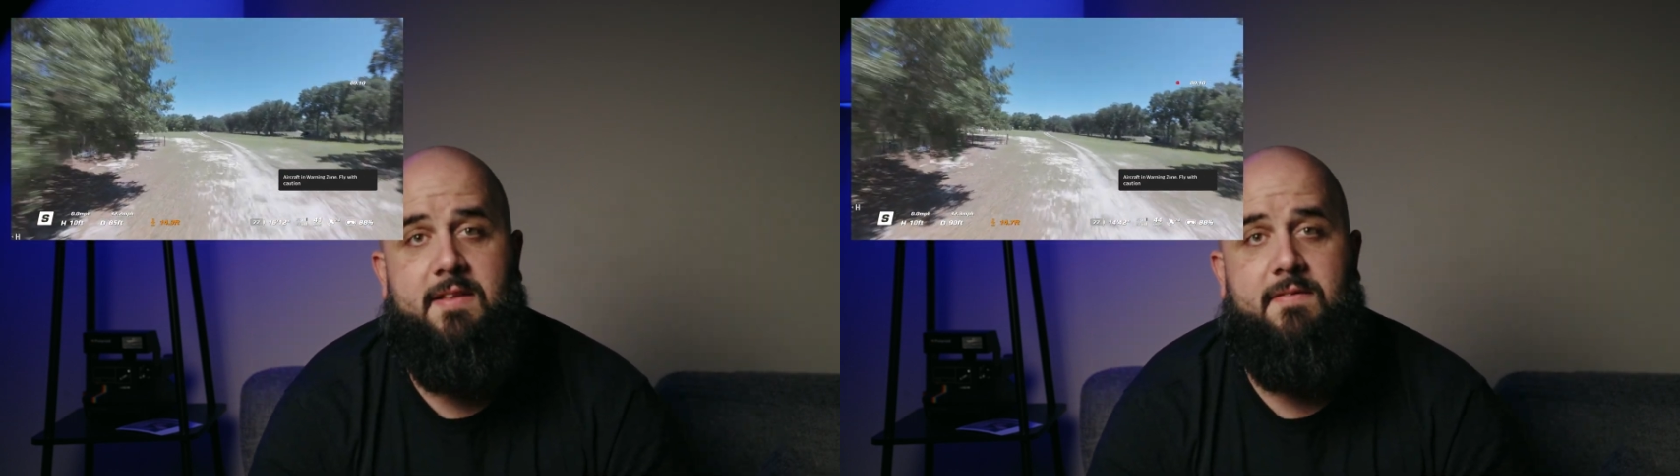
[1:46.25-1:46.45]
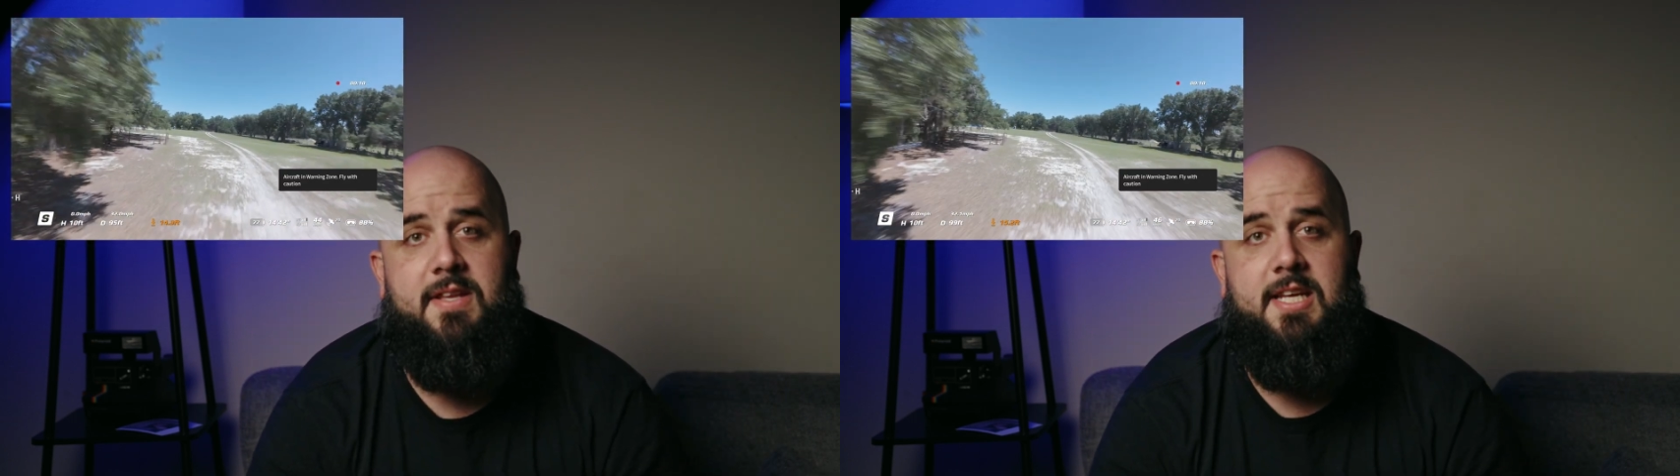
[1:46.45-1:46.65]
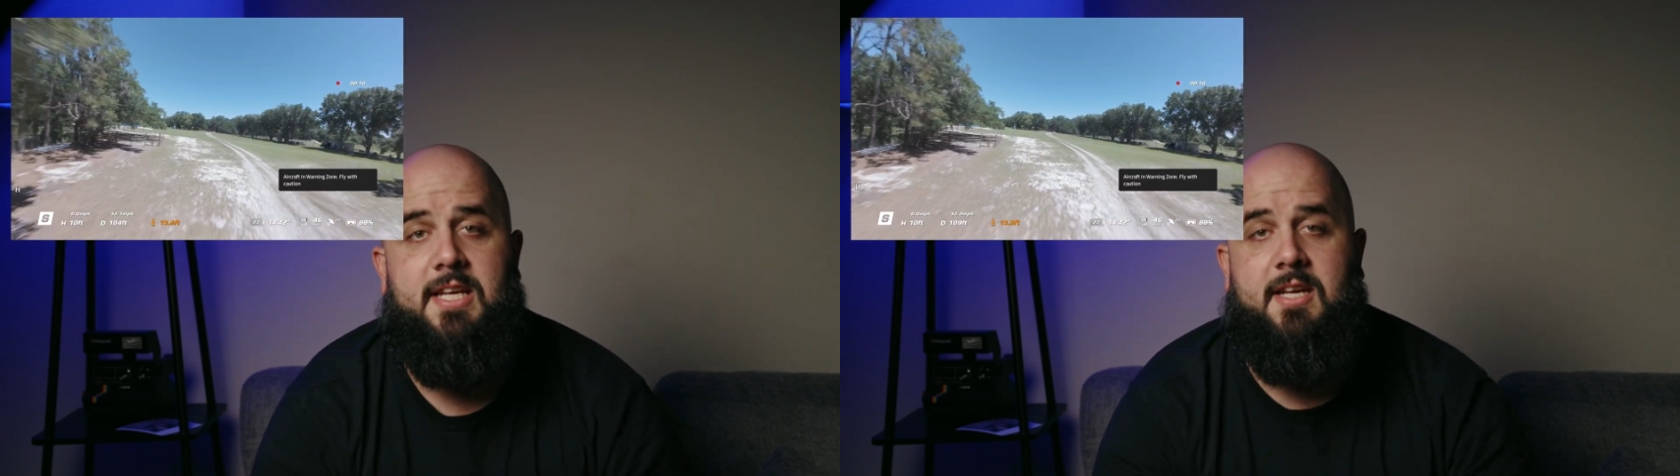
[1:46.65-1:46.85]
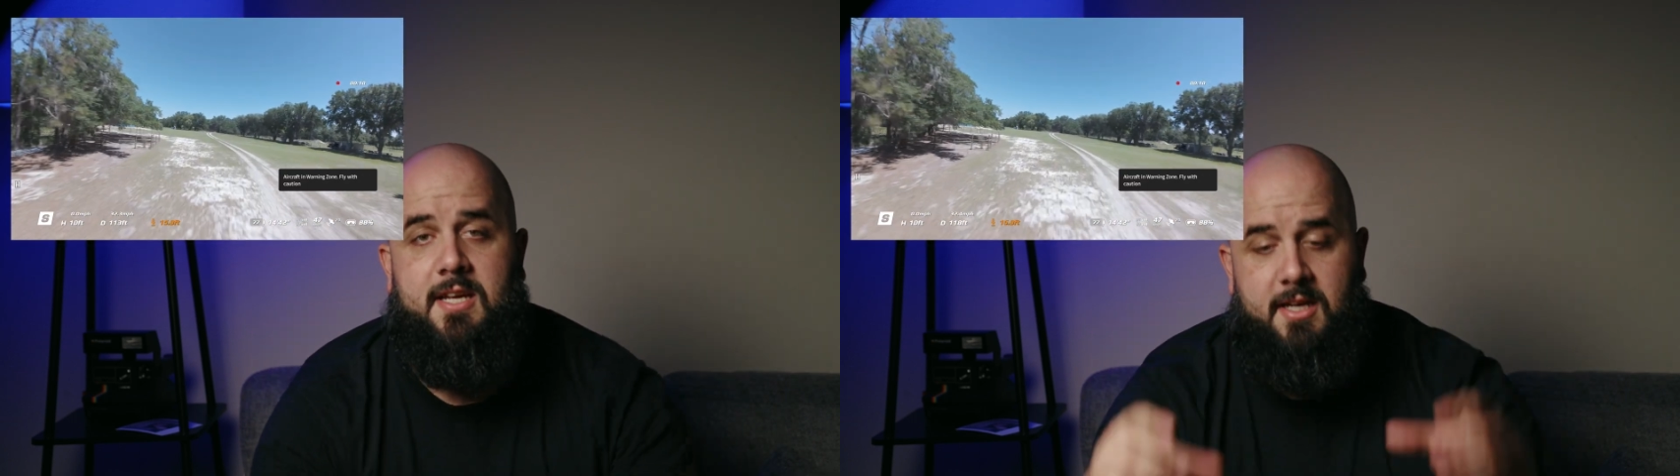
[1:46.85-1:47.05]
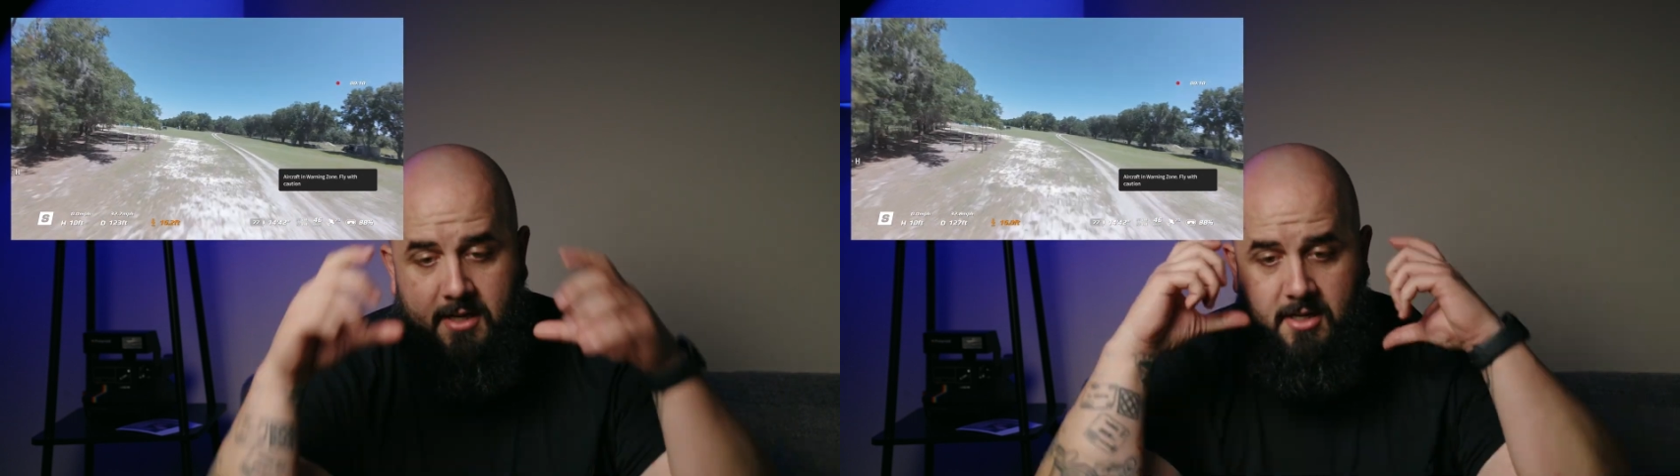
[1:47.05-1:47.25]
of the
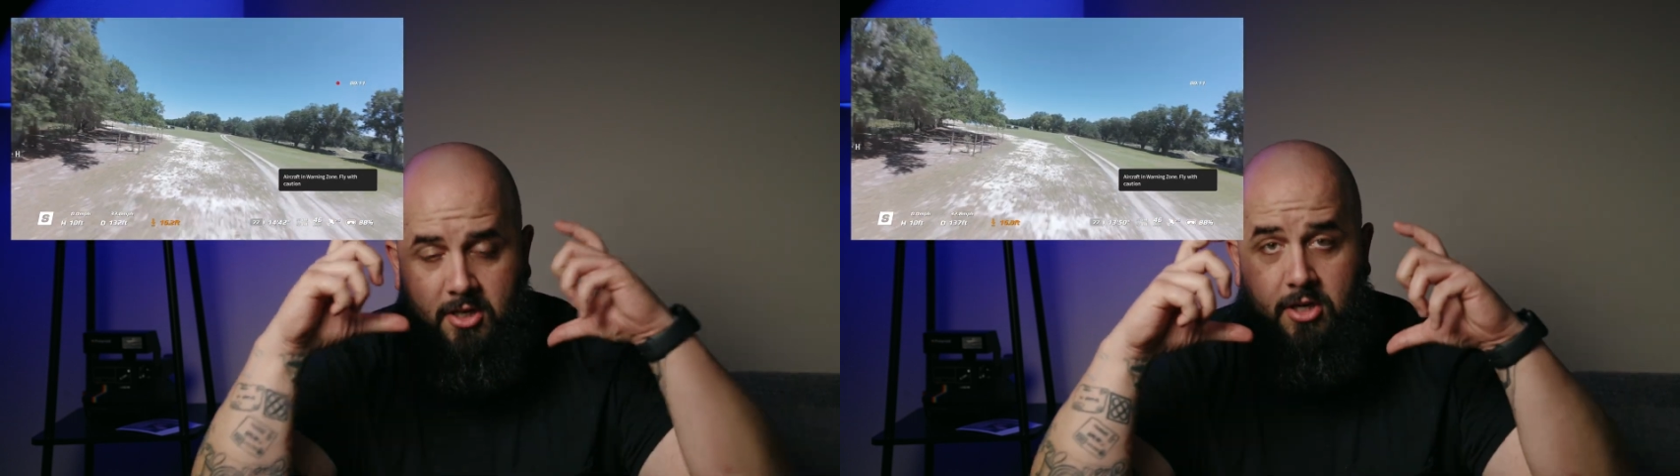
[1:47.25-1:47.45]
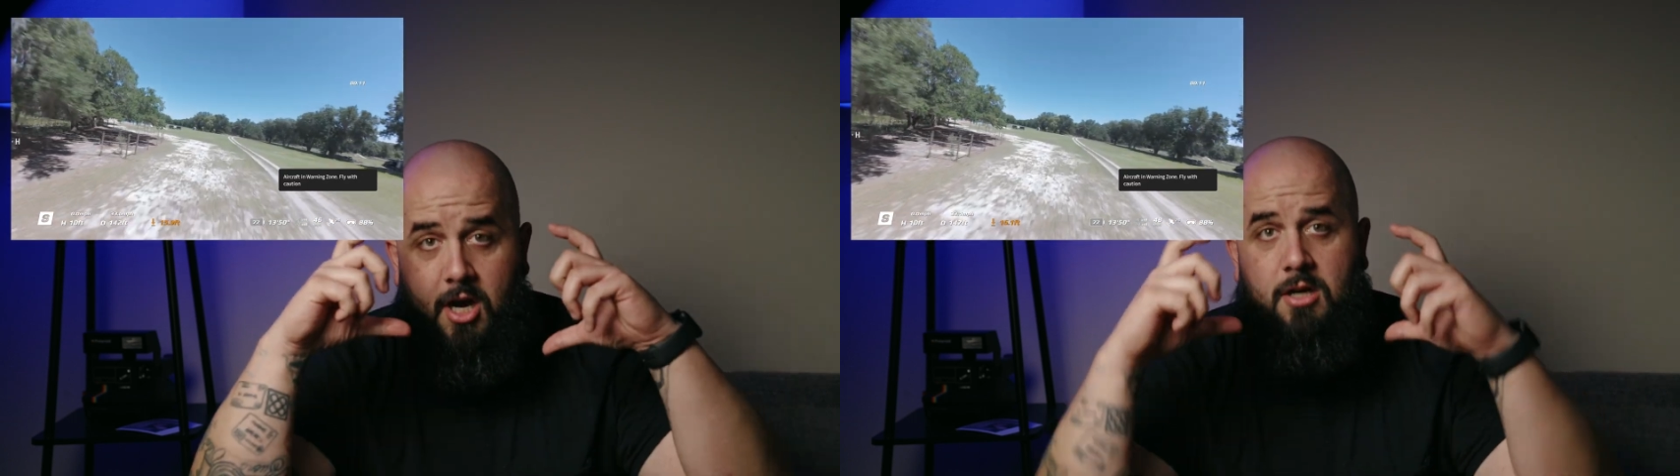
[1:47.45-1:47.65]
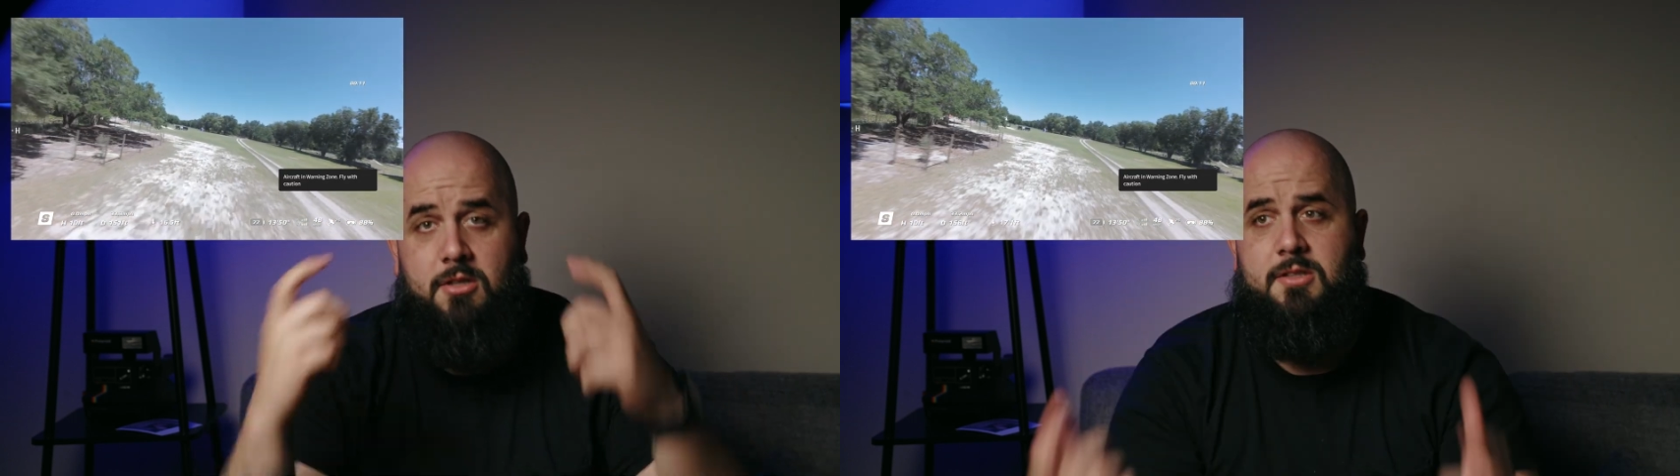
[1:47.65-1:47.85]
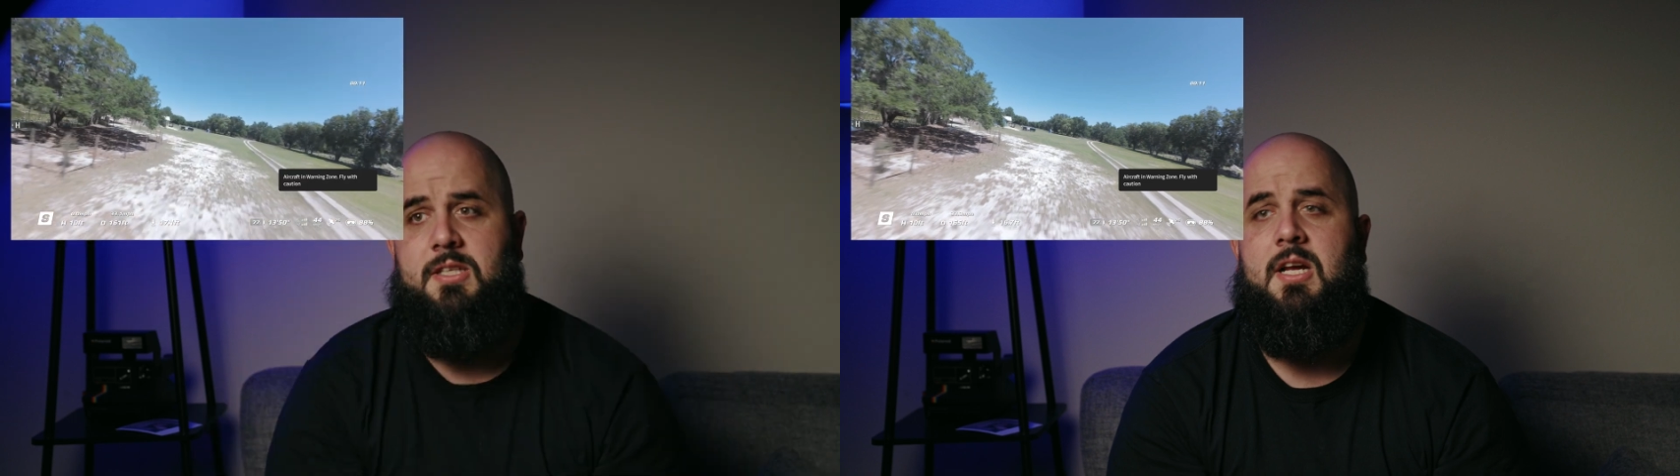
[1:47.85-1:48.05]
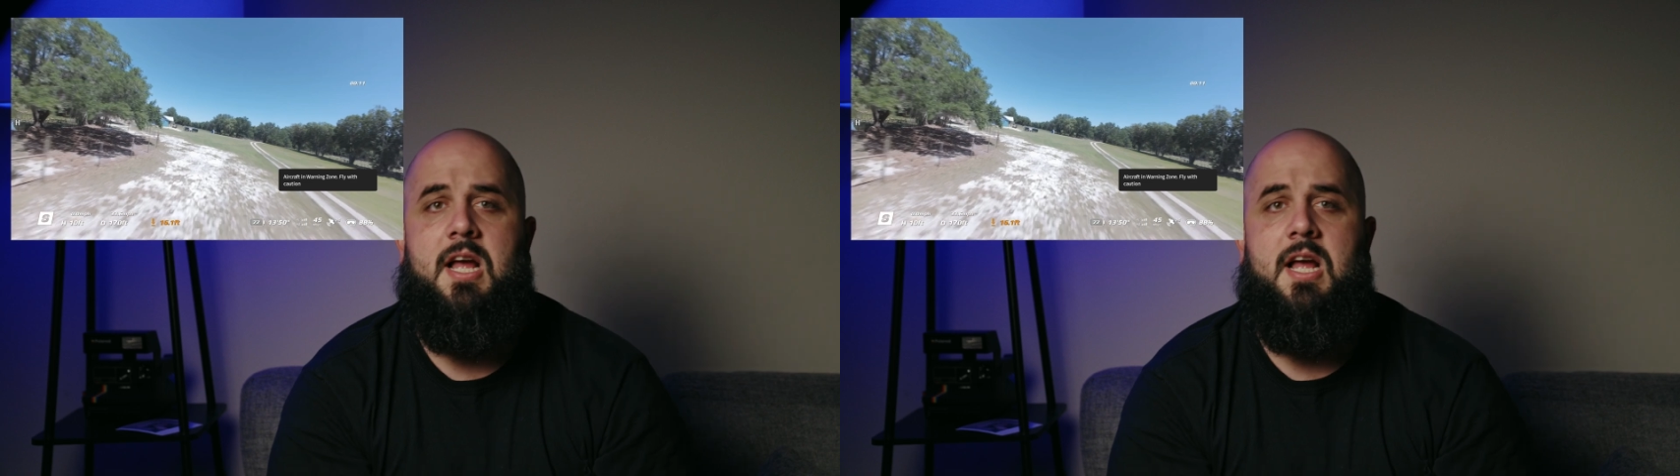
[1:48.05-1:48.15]
goggles,